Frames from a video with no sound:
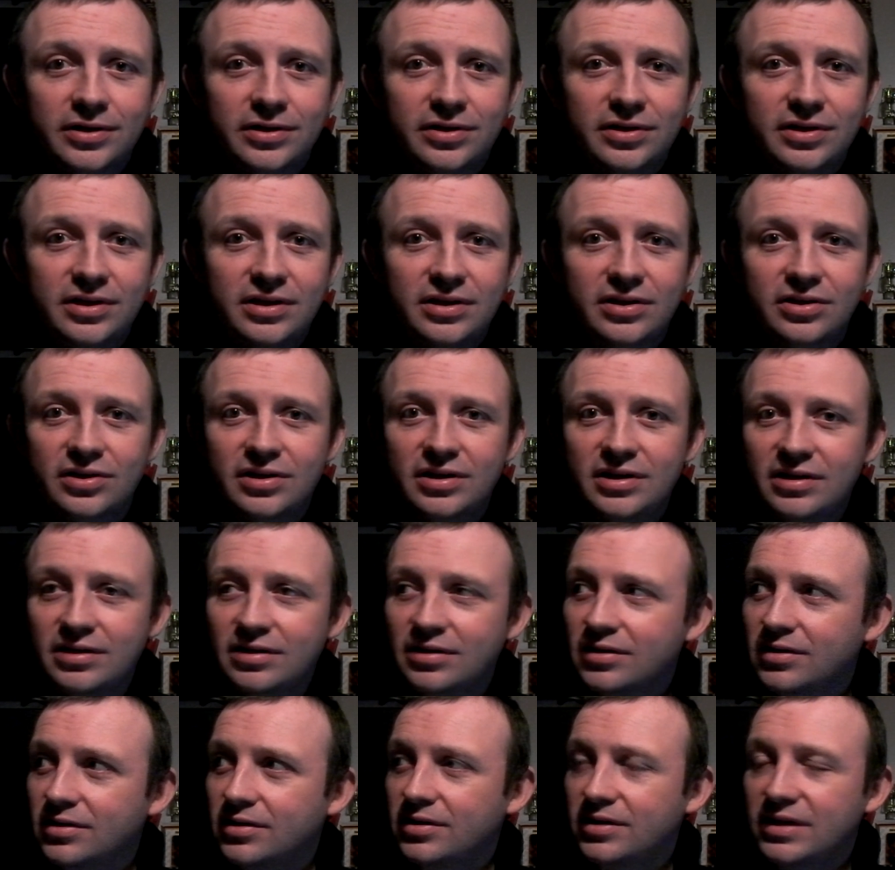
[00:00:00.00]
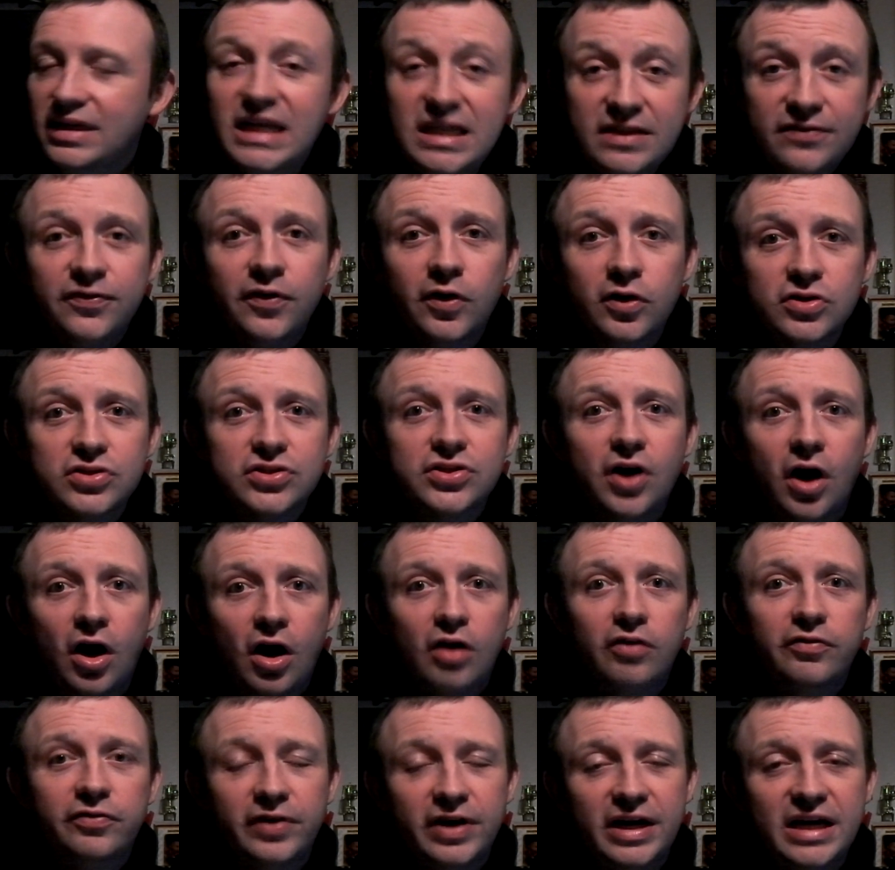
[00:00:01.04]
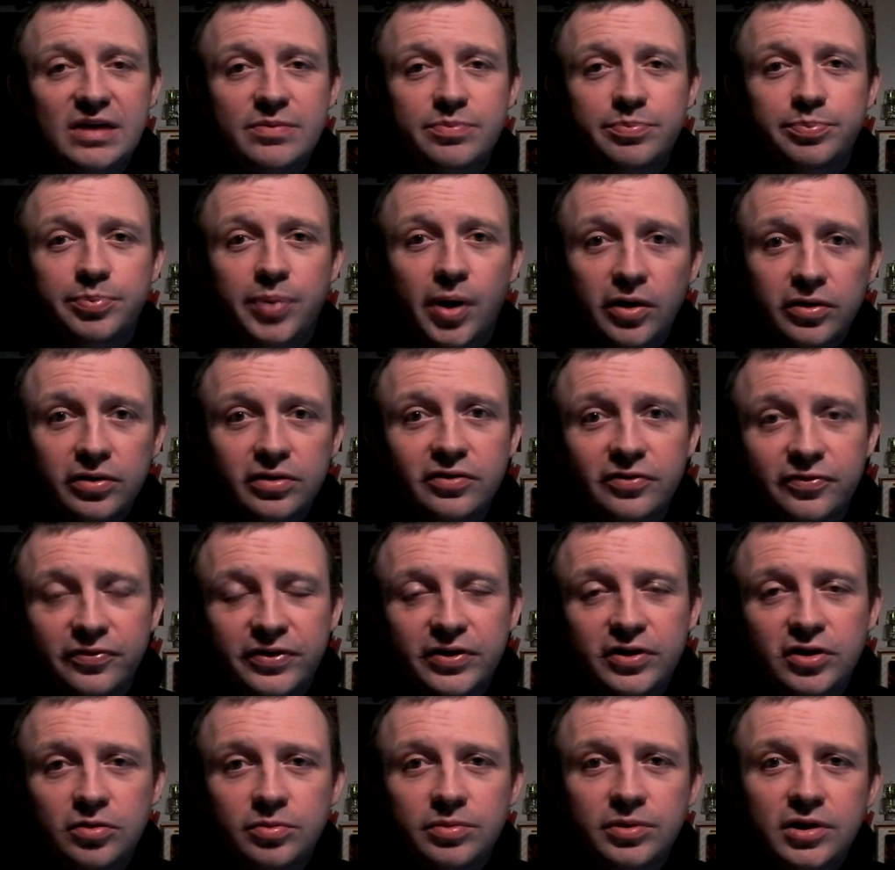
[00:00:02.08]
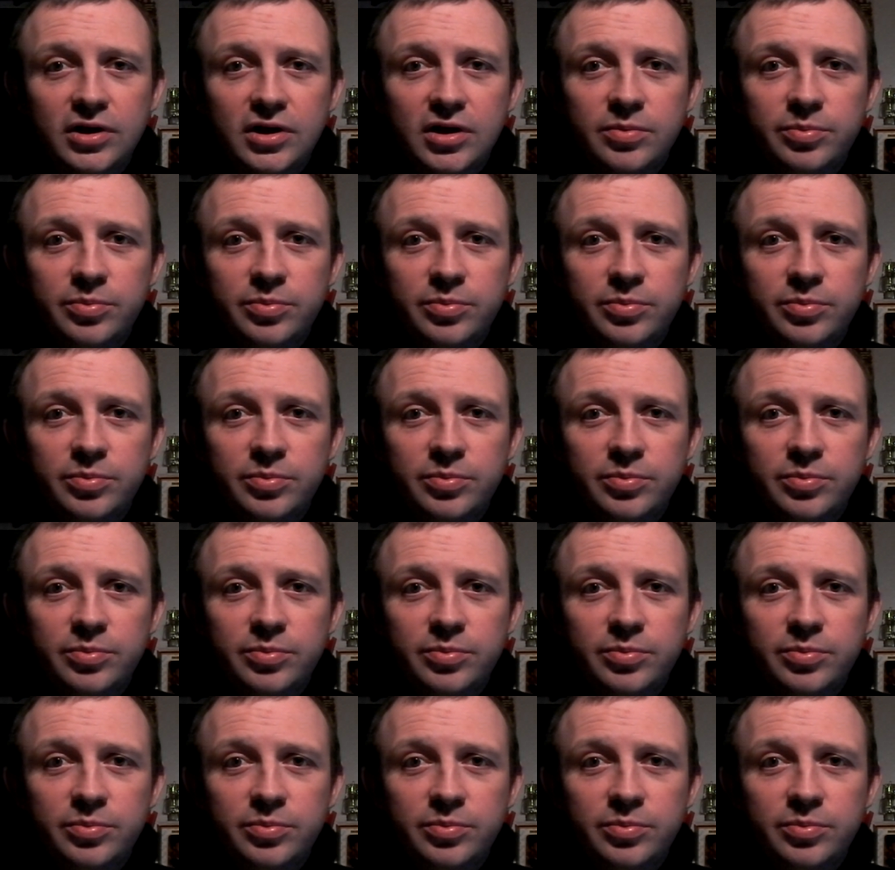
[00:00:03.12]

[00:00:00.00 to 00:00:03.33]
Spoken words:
the ethos of a Bond film,